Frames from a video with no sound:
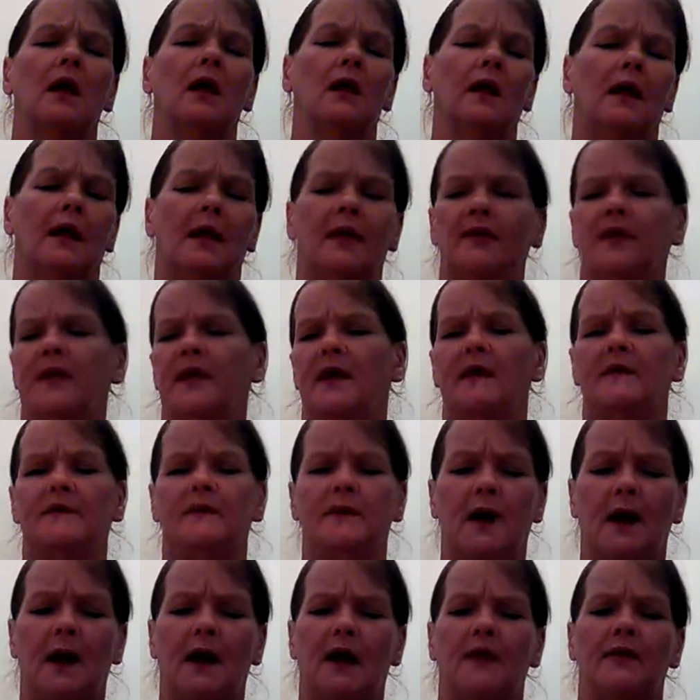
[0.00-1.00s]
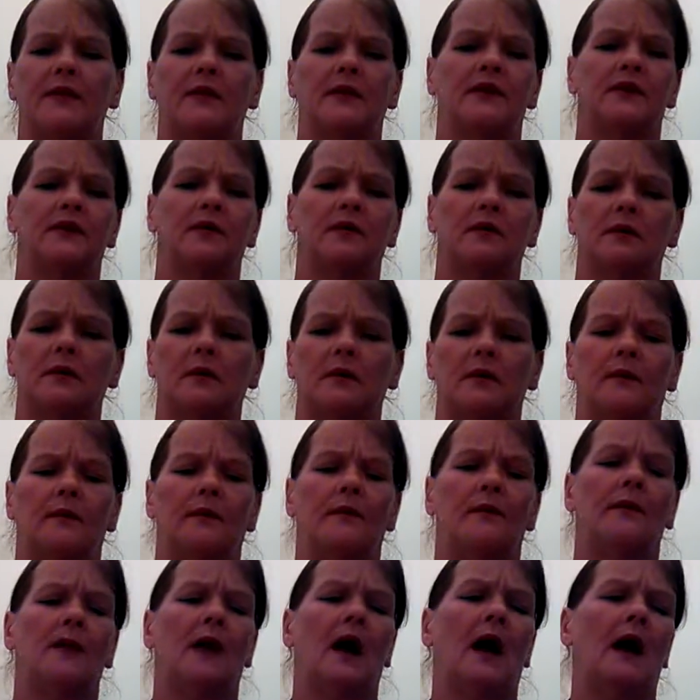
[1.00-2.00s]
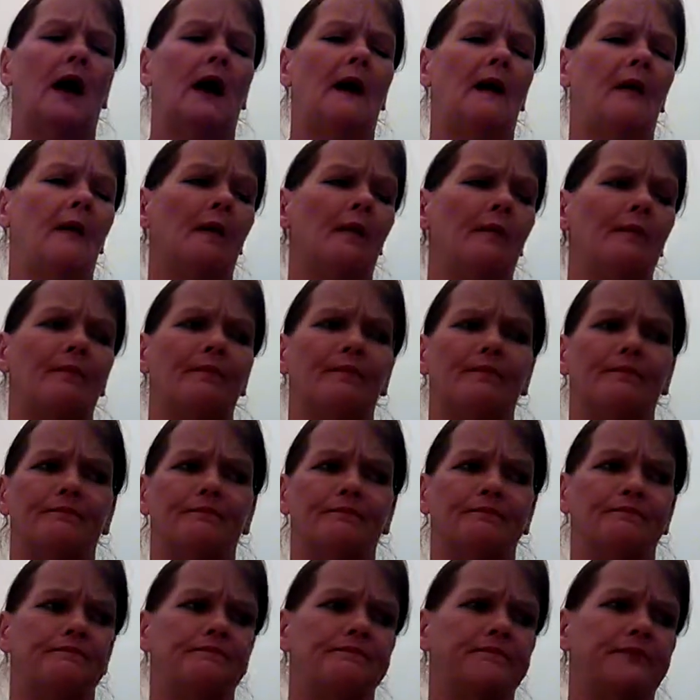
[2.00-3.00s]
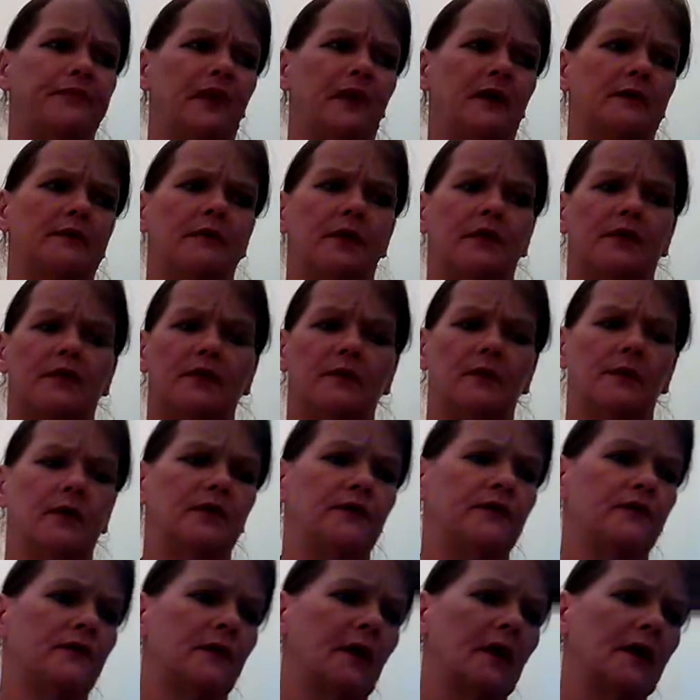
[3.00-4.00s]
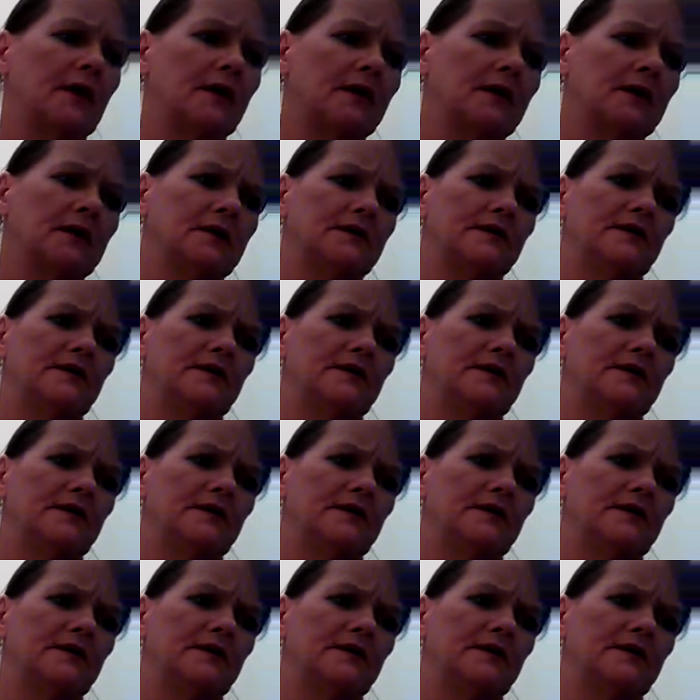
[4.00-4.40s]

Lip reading: like their father doing. They were doing drugs.